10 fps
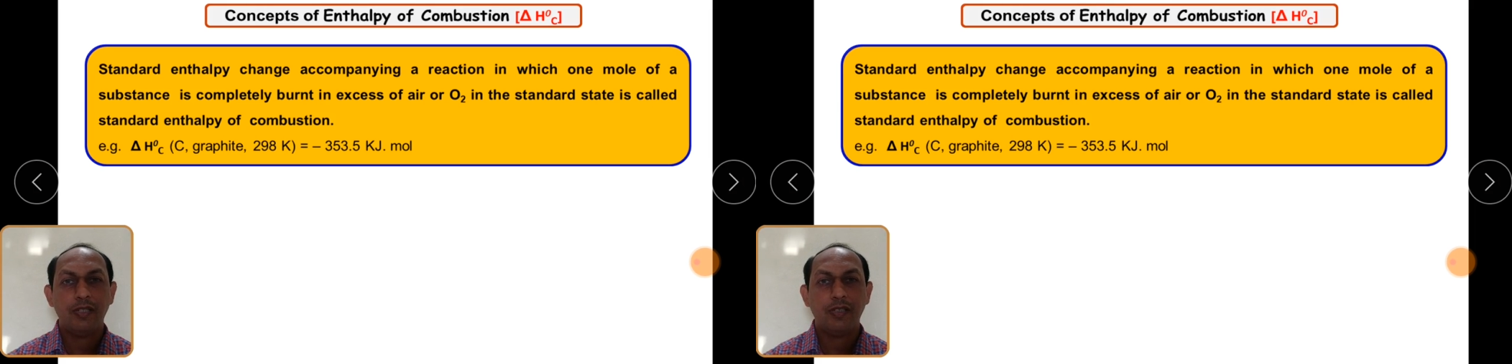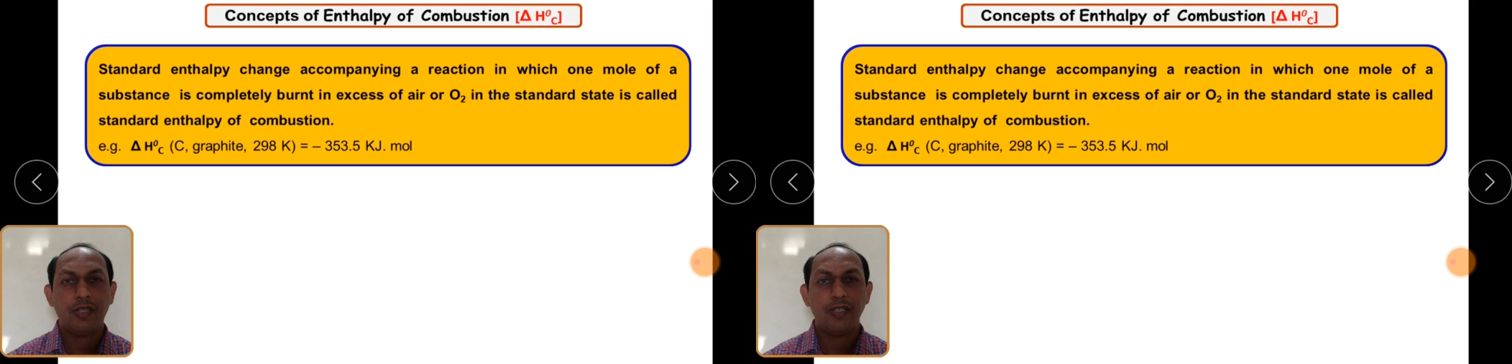
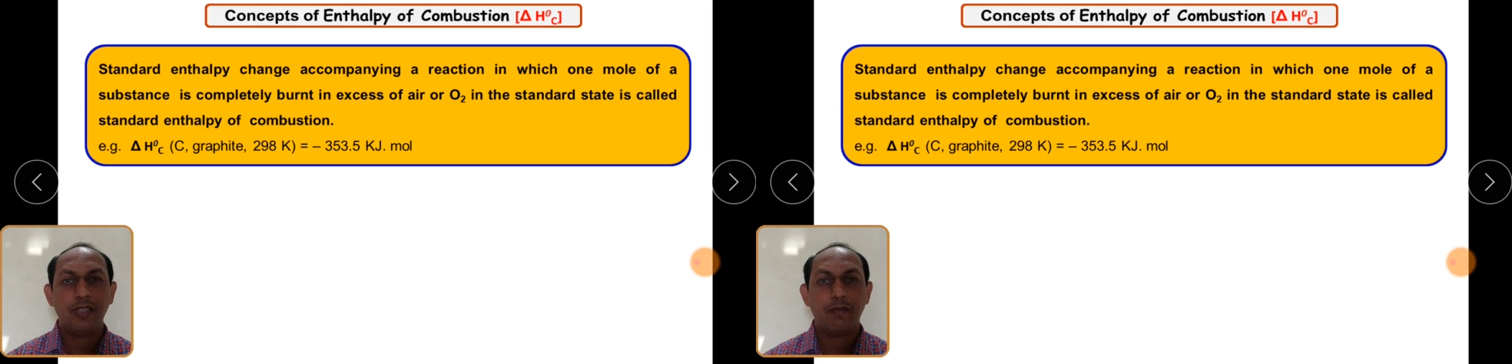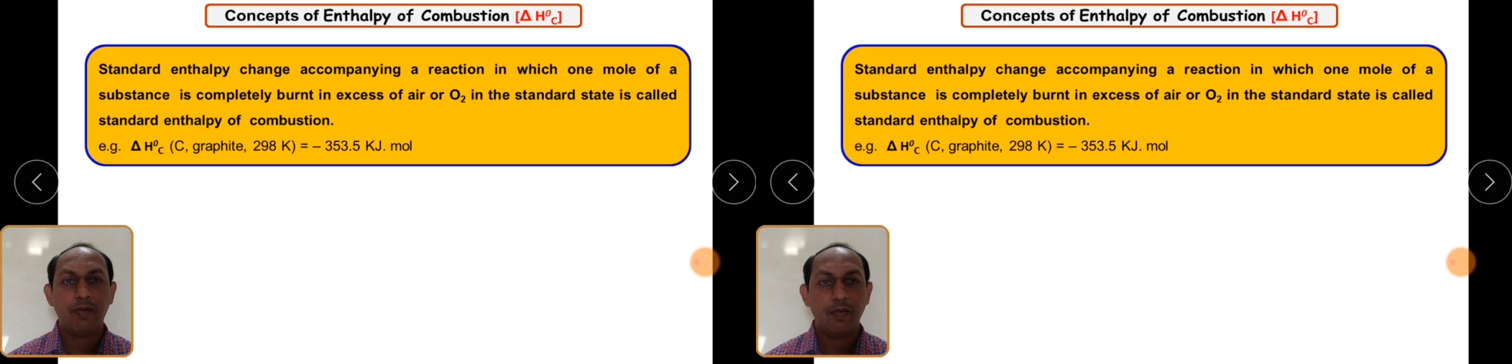the
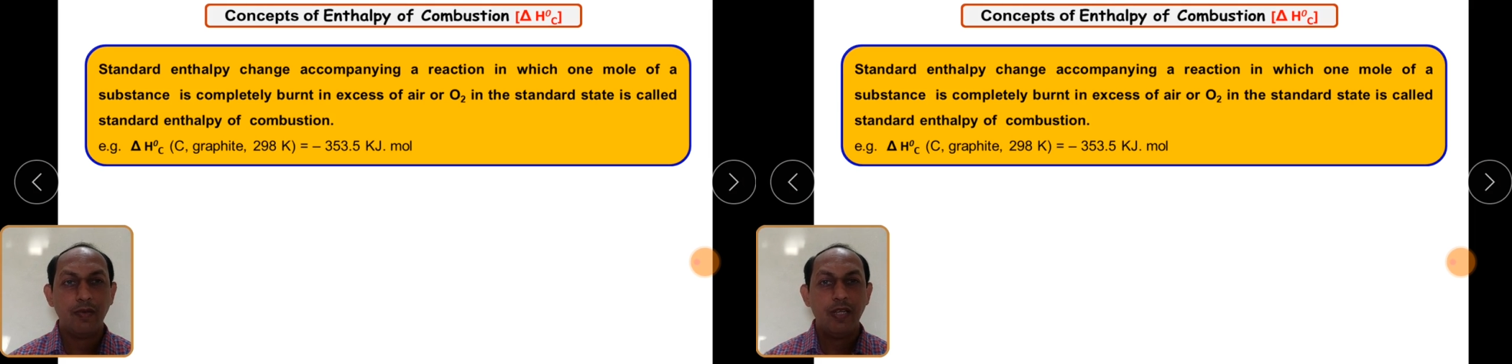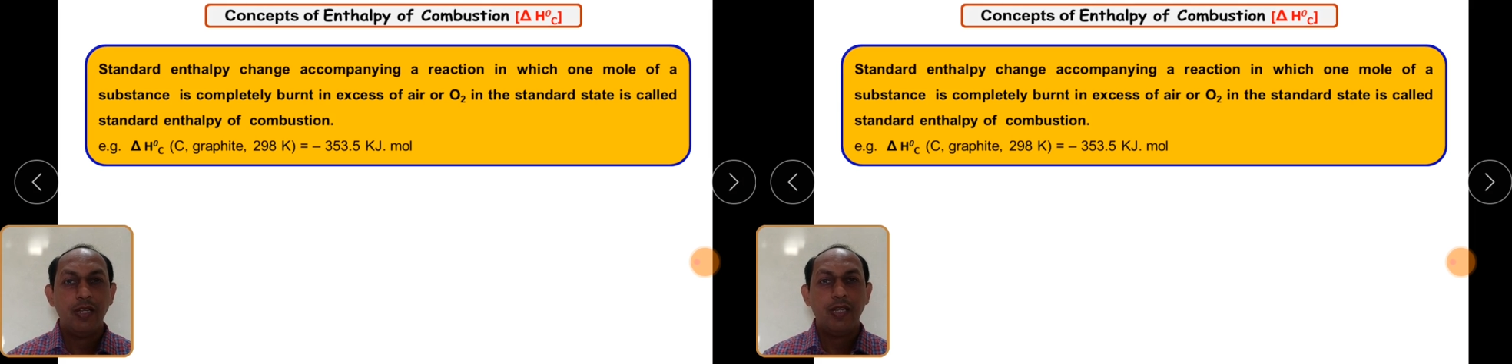concept of
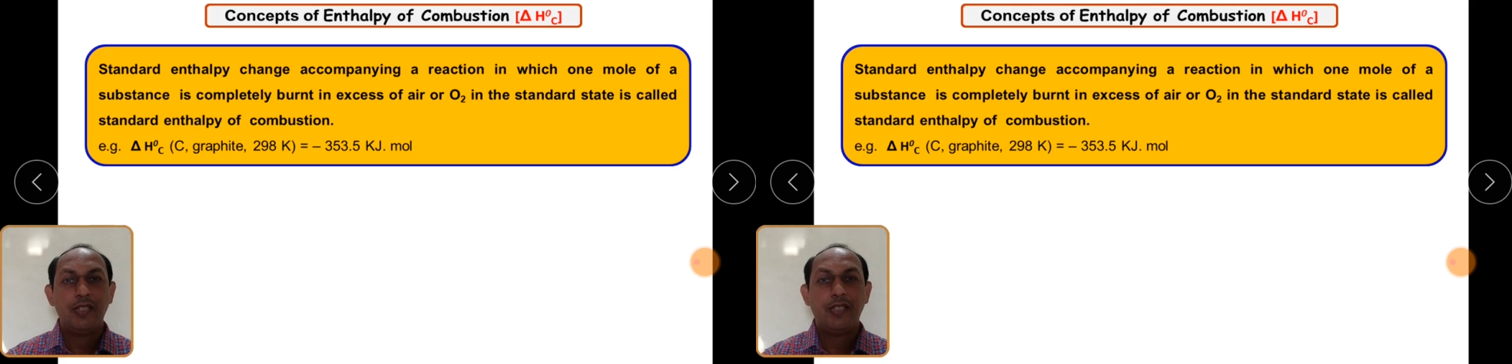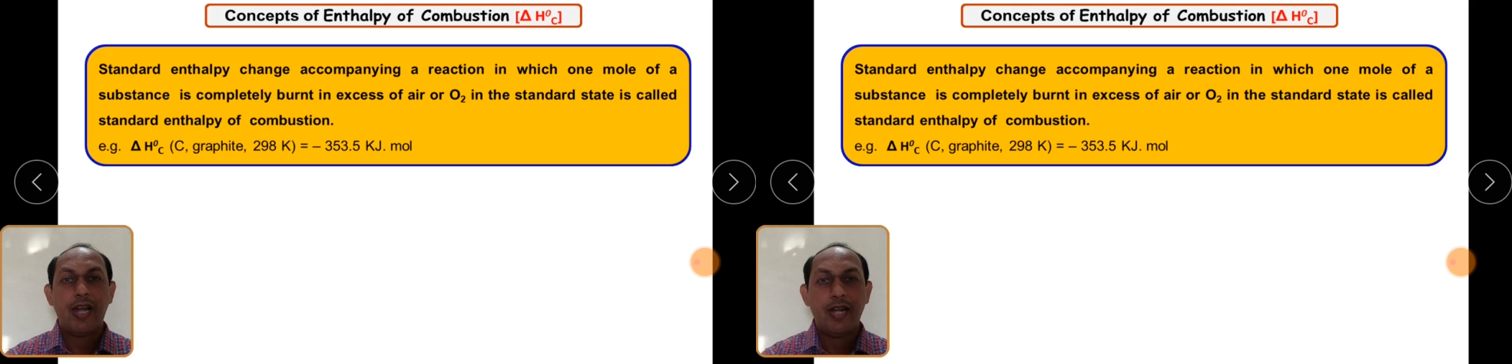
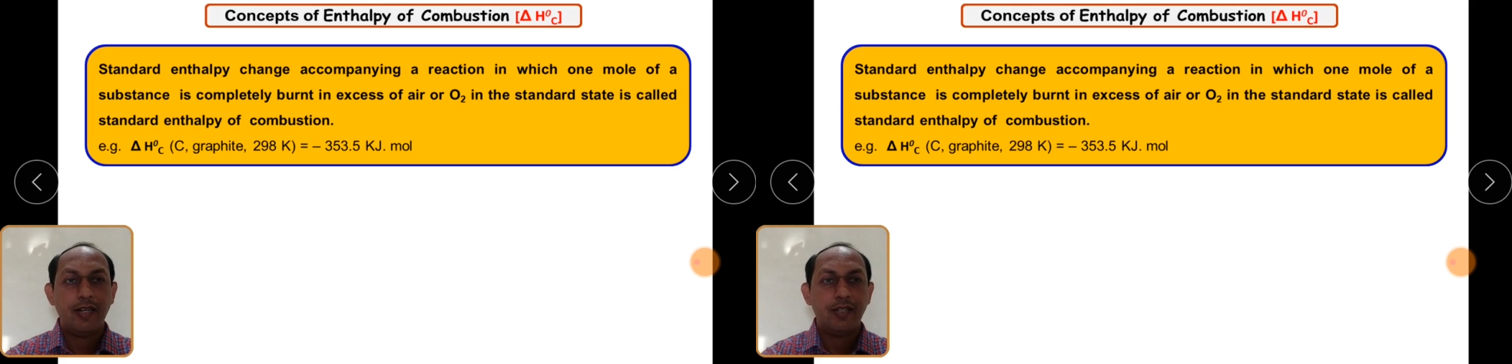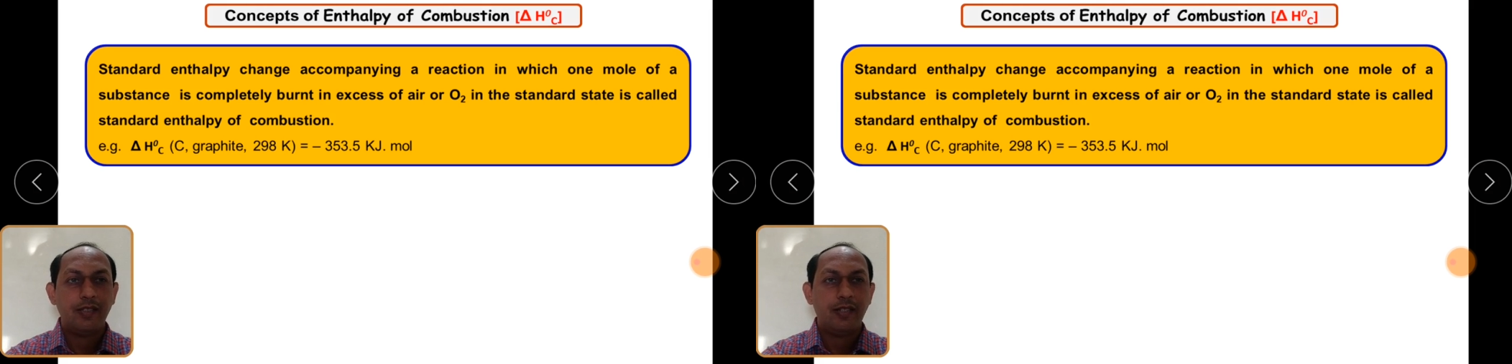
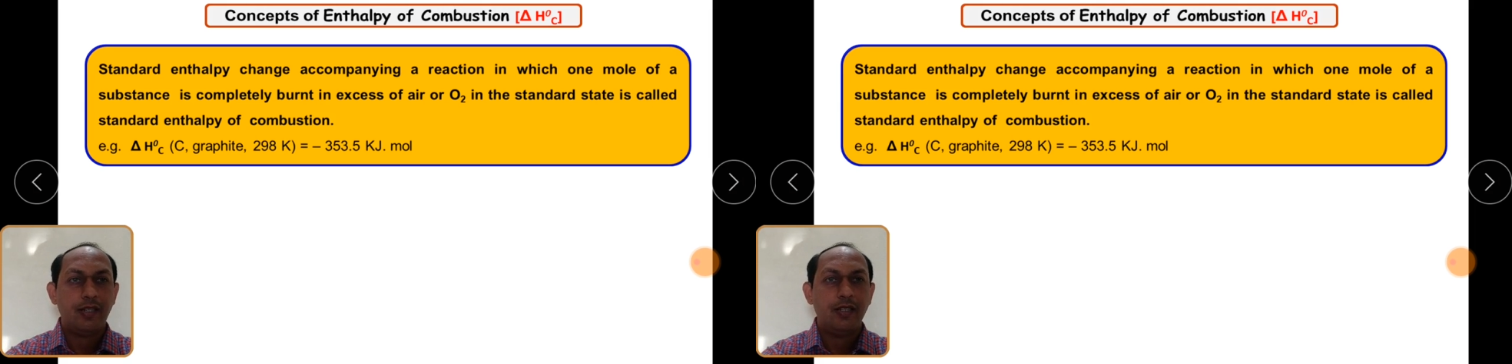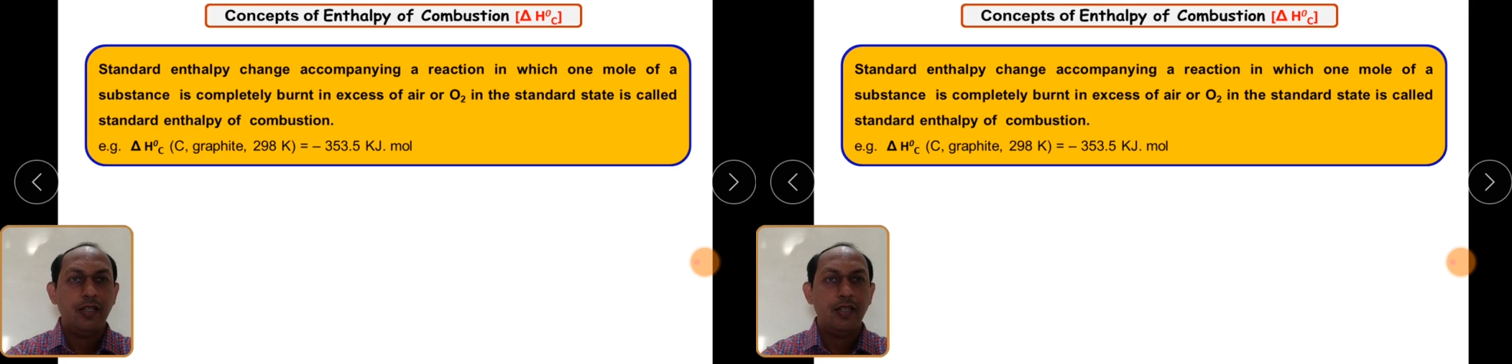standard state.